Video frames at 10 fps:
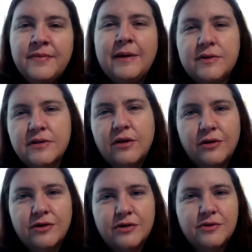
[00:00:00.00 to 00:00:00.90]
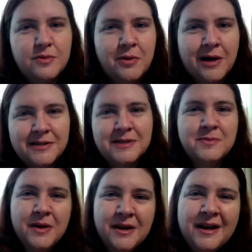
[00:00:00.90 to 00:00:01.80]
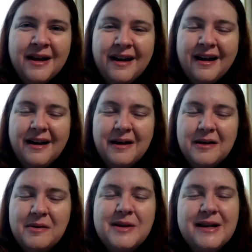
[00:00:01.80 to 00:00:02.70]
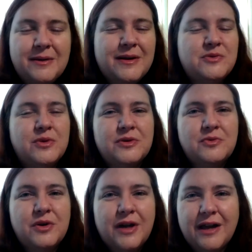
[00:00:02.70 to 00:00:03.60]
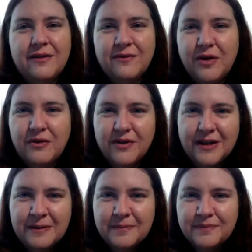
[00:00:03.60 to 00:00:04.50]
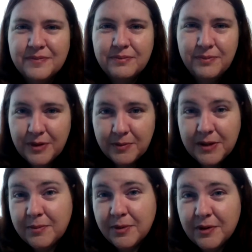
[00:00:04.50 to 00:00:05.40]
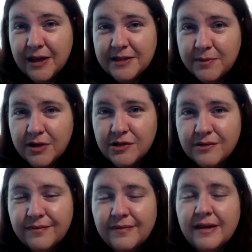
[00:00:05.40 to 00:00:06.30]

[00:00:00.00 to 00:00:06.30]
That was a little harder to do as a process, but anyways, we're not involving the people as much.